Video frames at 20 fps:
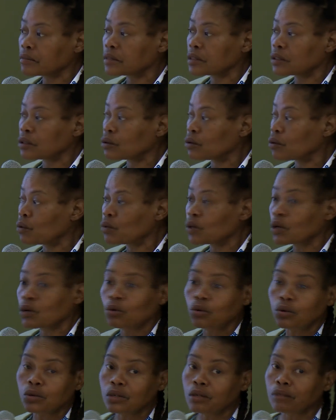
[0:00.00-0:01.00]
we
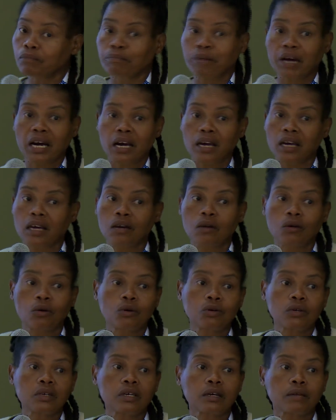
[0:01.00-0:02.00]
couldn't buy
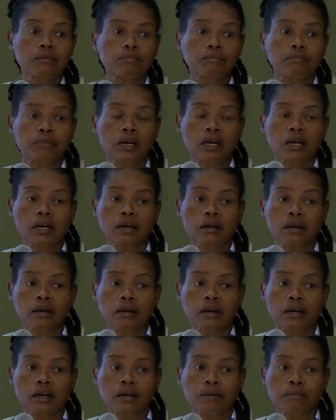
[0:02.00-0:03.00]
OEM
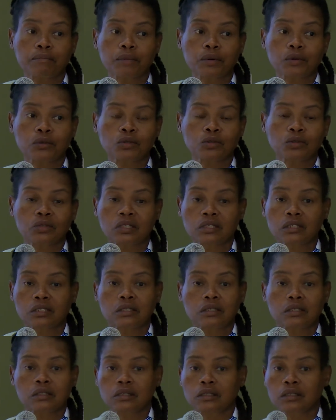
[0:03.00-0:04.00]

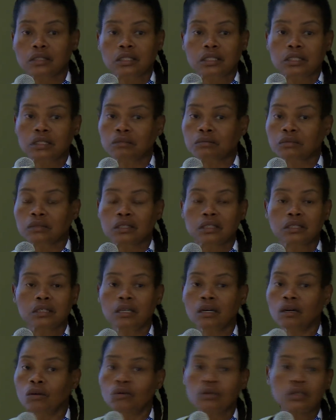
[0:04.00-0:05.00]
produced systems.
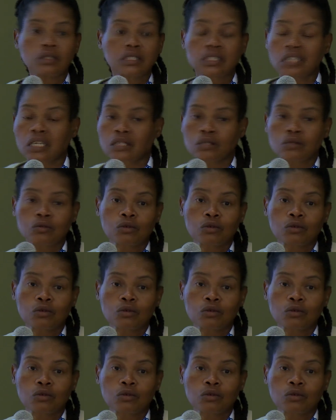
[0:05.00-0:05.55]
It just